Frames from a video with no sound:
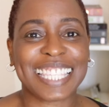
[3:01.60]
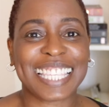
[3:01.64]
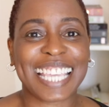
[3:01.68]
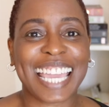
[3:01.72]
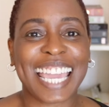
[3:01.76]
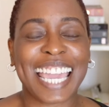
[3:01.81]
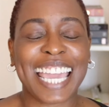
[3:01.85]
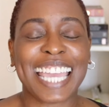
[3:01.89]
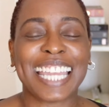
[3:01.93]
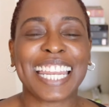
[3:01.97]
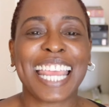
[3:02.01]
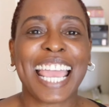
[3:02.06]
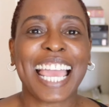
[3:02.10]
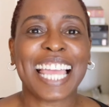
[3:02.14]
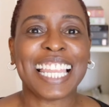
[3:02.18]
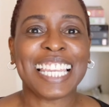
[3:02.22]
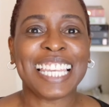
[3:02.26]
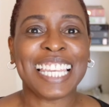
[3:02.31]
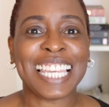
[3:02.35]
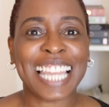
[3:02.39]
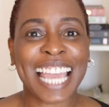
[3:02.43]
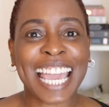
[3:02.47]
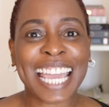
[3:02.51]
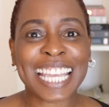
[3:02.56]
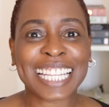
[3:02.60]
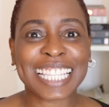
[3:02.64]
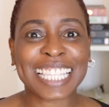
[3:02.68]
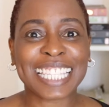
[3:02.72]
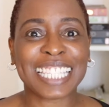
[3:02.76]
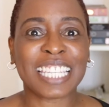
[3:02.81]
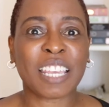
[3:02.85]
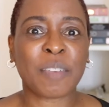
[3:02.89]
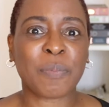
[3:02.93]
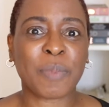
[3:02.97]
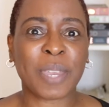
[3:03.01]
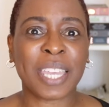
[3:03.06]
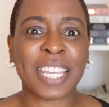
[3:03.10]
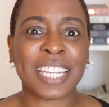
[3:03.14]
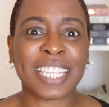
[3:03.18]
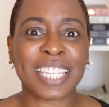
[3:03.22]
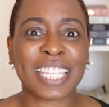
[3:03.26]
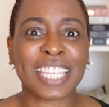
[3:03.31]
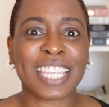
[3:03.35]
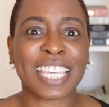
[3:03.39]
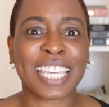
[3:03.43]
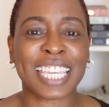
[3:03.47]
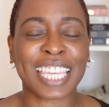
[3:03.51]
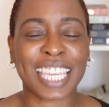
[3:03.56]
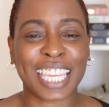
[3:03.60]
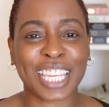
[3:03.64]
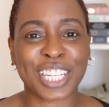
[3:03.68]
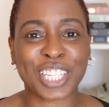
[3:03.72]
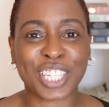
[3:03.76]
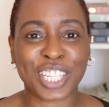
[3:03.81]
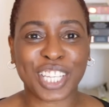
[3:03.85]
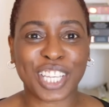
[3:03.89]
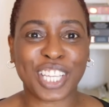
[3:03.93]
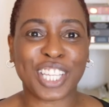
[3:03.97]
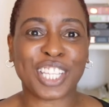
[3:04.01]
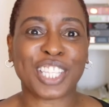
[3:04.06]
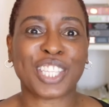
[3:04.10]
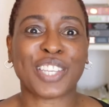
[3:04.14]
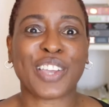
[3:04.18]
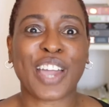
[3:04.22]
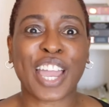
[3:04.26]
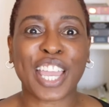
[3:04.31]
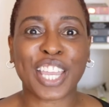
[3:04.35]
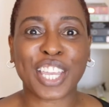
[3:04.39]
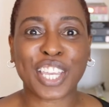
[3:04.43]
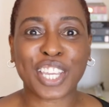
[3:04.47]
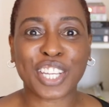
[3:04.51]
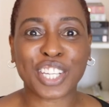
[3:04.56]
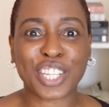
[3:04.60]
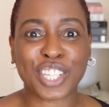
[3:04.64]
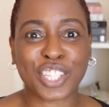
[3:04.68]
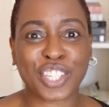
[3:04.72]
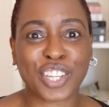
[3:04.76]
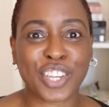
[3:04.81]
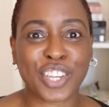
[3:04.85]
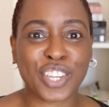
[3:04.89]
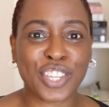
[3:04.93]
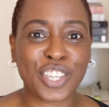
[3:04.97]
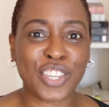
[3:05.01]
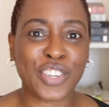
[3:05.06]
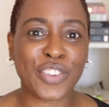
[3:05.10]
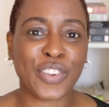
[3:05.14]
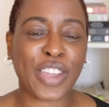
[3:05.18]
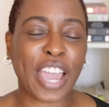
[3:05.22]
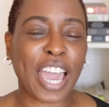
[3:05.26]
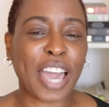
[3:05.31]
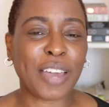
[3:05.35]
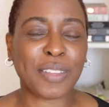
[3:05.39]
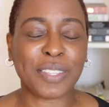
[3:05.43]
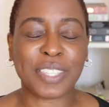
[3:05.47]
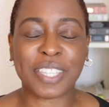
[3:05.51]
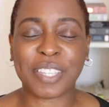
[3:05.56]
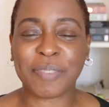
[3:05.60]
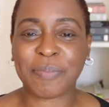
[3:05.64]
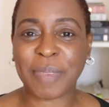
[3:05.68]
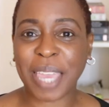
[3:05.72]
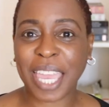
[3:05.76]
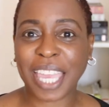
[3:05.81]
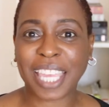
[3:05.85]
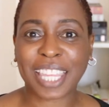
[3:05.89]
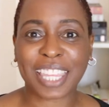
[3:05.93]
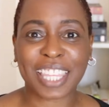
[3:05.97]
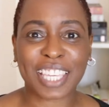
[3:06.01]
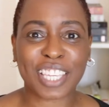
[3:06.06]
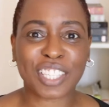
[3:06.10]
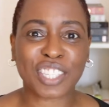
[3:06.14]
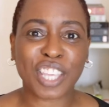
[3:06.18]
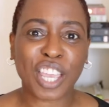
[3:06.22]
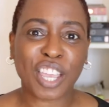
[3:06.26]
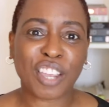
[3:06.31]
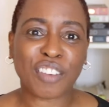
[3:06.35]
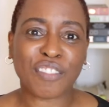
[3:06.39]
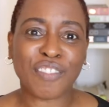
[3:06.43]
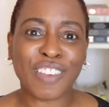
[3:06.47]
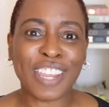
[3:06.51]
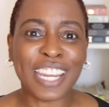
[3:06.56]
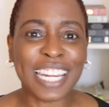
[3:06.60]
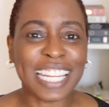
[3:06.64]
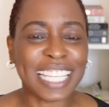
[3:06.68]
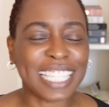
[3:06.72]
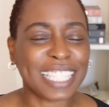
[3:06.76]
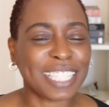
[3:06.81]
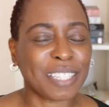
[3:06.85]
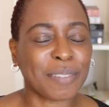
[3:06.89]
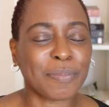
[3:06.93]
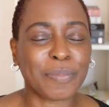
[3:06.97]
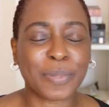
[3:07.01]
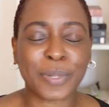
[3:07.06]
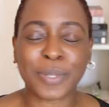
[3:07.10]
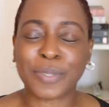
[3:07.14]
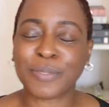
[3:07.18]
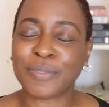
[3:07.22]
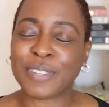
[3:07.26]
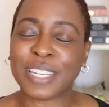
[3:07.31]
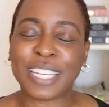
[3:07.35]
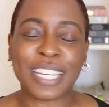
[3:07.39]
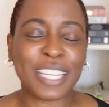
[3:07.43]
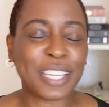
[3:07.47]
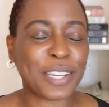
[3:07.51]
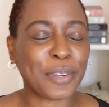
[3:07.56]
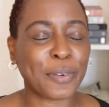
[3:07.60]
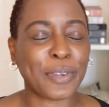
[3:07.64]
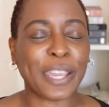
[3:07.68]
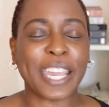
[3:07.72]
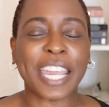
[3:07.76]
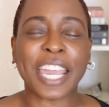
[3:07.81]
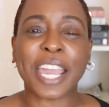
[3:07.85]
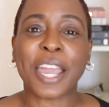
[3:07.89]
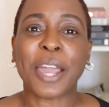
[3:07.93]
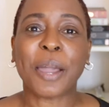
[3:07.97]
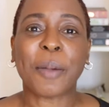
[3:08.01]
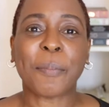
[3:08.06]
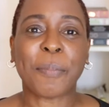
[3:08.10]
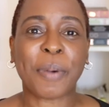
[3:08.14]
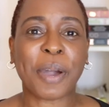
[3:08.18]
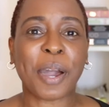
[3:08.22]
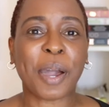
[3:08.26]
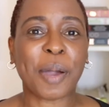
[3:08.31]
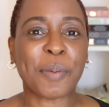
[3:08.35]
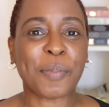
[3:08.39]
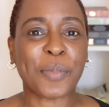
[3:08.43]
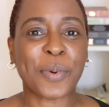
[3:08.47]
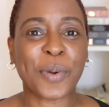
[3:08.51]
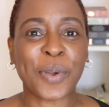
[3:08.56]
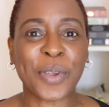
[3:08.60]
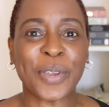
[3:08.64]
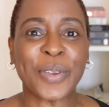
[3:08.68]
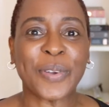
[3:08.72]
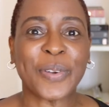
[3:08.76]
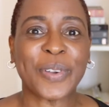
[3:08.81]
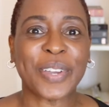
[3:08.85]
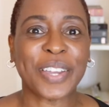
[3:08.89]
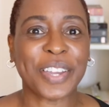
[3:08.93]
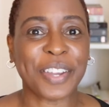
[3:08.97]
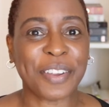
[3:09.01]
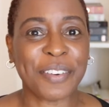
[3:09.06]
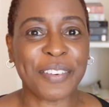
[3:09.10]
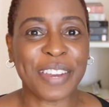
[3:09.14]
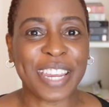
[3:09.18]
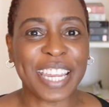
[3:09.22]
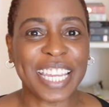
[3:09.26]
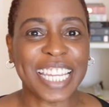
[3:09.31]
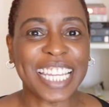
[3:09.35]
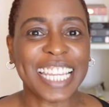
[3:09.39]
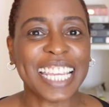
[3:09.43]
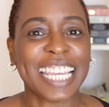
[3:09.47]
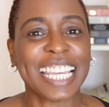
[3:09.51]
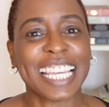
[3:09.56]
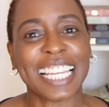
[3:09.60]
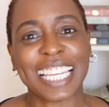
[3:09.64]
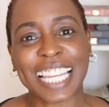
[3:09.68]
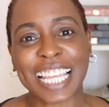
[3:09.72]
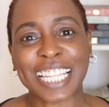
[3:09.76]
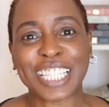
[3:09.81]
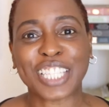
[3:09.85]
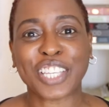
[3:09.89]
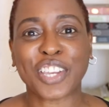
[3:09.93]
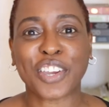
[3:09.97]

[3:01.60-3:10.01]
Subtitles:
said, let's step into the kitchen so I can show you how to make this really simple, really quick palm oil curry. Let's